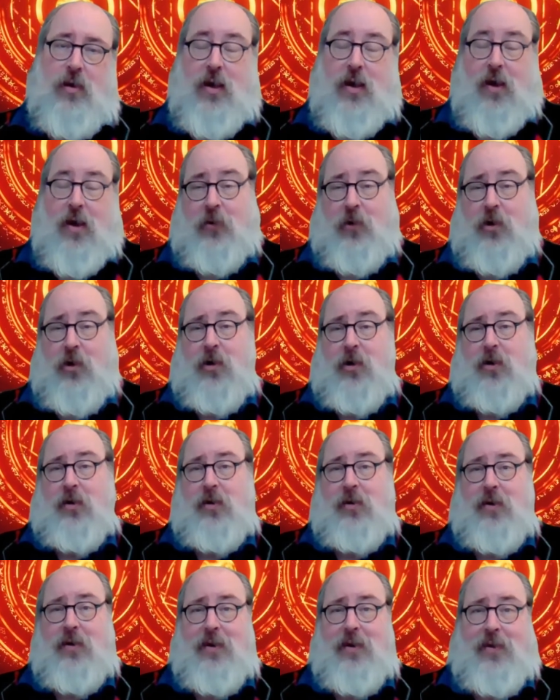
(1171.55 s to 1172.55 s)
After all,
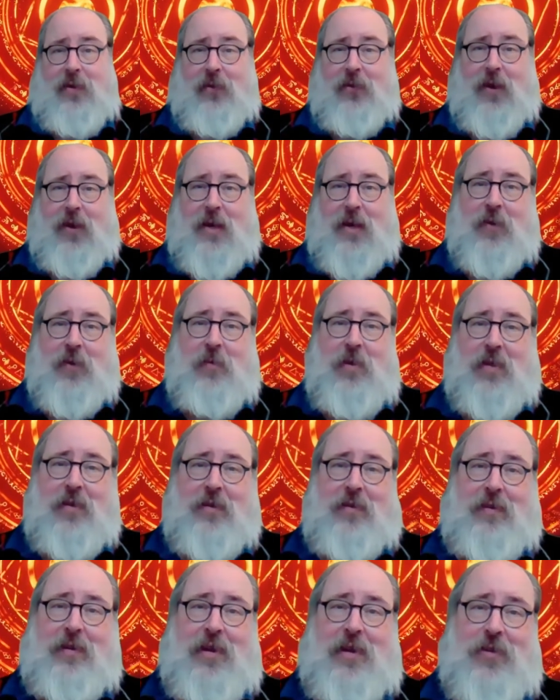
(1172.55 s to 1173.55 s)
the scientific
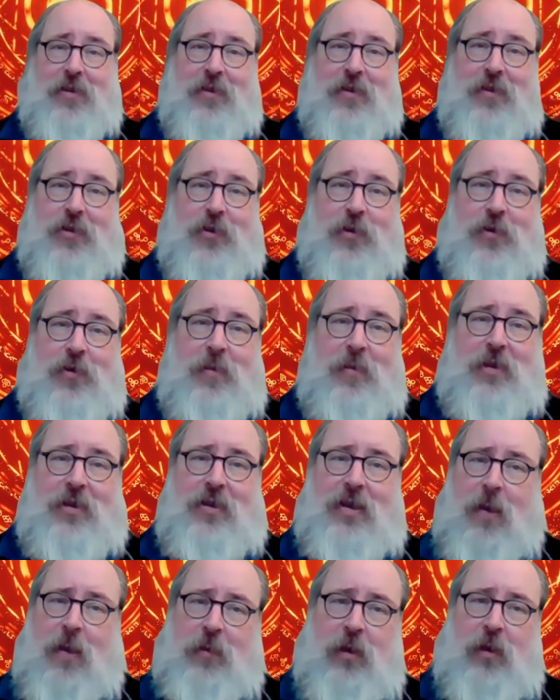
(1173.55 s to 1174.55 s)
method teaches the student to be
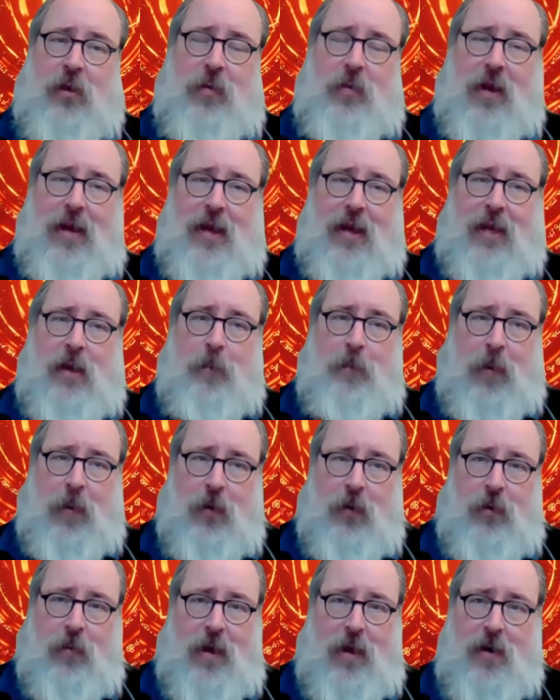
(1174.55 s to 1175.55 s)
skeptical about any
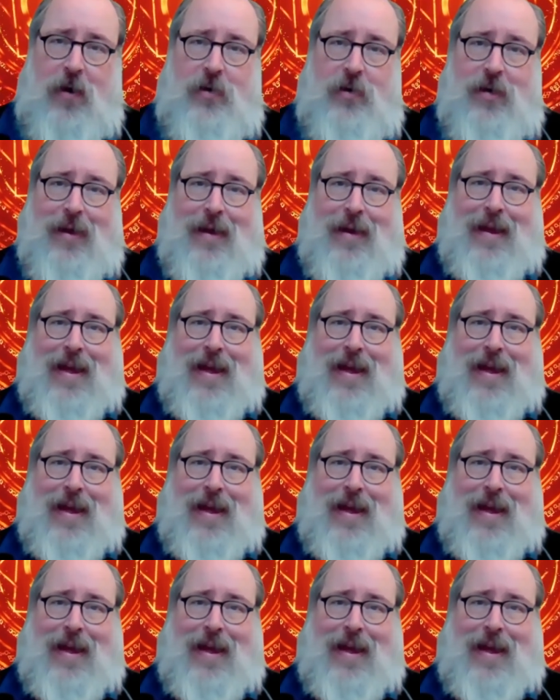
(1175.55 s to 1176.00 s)
empirical matters